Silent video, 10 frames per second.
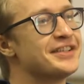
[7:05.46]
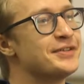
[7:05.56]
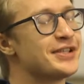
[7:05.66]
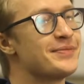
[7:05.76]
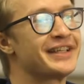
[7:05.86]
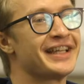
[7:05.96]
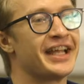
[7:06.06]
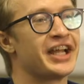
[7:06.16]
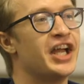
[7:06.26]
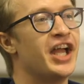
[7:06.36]
it was something
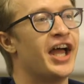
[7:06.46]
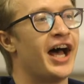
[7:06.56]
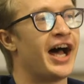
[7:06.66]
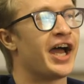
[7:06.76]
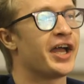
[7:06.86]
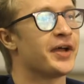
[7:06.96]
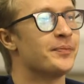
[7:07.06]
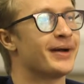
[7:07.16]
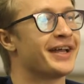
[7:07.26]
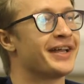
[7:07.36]
like I, uh,
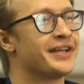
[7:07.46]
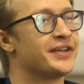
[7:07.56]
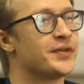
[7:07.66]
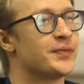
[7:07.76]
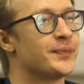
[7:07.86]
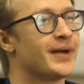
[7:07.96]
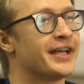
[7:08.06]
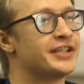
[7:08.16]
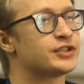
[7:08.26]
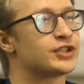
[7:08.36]
my
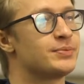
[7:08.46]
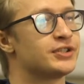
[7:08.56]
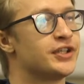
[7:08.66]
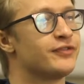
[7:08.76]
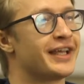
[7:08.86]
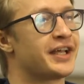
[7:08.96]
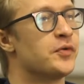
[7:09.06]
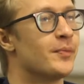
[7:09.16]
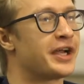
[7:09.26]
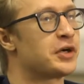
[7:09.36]
my description of
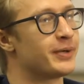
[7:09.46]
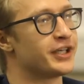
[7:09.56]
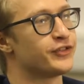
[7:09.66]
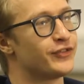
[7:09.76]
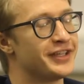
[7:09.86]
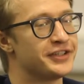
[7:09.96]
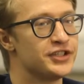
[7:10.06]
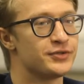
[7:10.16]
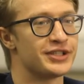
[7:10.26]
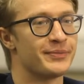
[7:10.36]
like my comparative
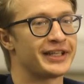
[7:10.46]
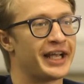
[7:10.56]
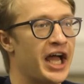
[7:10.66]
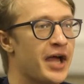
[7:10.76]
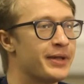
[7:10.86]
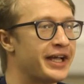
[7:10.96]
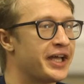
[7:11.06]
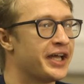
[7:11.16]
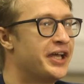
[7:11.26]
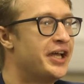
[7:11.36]
advantage was something like I'm like
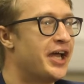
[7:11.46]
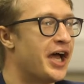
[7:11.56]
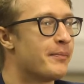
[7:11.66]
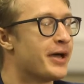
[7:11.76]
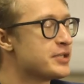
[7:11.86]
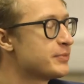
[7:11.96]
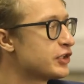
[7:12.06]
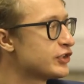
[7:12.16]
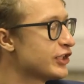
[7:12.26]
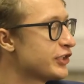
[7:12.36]
a, a management
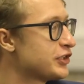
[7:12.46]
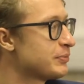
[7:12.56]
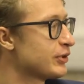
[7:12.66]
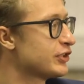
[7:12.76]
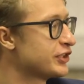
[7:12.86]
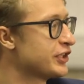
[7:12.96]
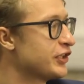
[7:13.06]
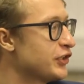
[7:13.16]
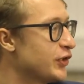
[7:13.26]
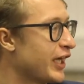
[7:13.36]
consultant
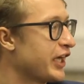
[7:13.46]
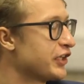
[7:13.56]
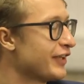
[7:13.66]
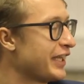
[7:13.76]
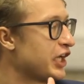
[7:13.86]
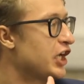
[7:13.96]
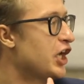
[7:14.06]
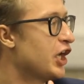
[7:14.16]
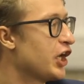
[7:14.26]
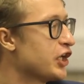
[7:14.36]
person who kind of like
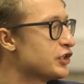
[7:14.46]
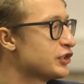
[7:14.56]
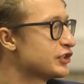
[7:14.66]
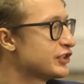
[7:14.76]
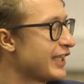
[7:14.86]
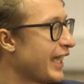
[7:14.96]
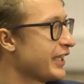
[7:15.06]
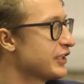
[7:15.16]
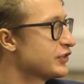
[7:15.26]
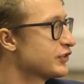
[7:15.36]

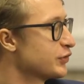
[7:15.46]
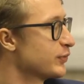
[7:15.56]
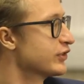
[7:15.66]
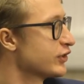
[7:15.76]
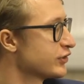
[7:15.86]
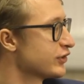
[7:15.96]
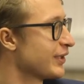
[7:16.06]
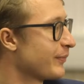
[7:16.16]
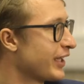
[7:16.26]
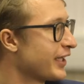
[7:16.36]
understands the research or
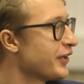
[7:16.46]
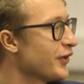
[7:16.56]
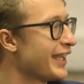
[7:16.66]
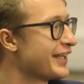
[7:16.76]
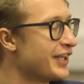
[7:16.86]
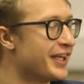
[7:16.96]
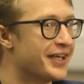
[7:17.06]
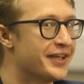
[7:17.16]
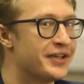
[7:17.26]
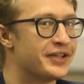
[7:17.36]
something or like
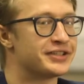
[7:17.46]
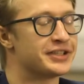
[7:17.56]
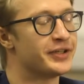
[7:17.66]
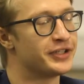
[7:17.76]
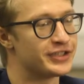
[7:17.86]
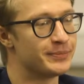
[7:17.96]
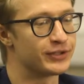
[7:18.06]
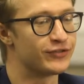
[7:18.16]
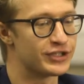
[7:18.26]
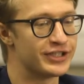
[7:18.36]
the, the the
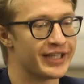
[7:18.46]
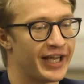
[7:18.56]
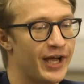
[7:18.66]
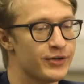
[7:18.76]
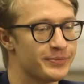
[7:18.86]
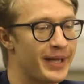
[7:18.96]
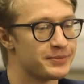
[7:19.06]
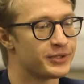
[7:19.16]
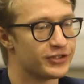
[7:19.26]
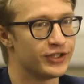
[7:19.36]
simpler version is like I was a
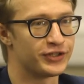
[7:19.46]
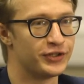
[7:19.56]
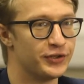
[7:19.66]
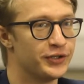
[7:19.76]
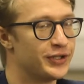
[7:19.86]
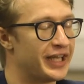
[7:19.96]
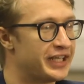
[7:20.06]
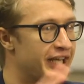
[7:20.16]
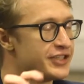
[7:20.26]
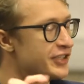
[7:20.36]
management consultant who, who
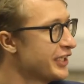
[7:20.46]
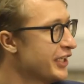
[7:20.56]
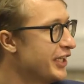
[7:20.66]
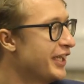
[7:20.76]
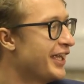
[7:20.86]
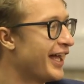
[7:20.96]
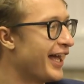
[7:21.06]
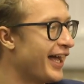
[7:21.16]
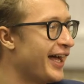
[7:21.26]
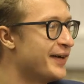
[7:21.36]
like gets it
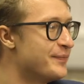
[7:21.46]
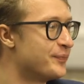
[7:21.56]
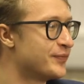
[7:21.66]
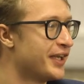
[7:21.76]
um,